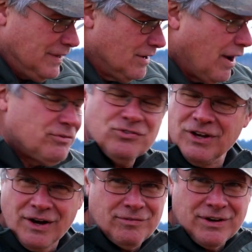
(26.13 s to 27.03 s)
I've
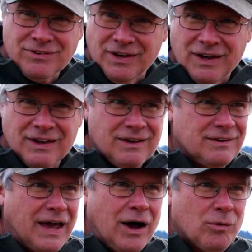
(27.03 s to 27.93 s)
seen everything,
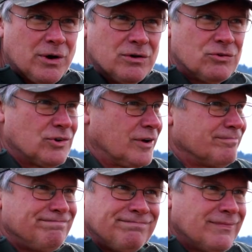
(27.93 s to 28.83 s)
and now we're
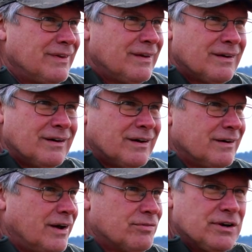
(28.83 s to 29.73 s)
using
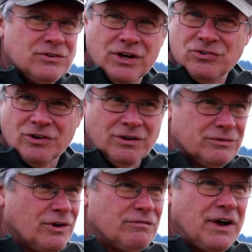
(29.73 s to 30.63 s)
every digital
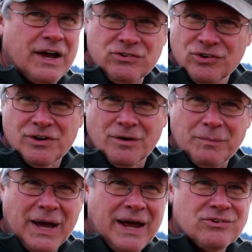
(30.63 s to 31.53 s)
device you can
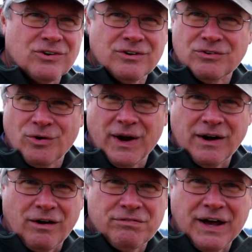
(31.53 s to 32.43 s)
imagine to train
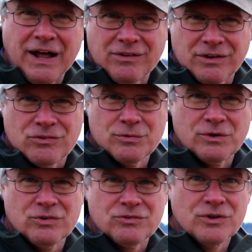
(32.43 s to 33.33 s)
our falcons,
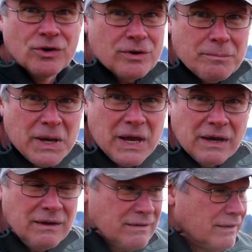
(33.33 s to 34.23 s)
which is new to me.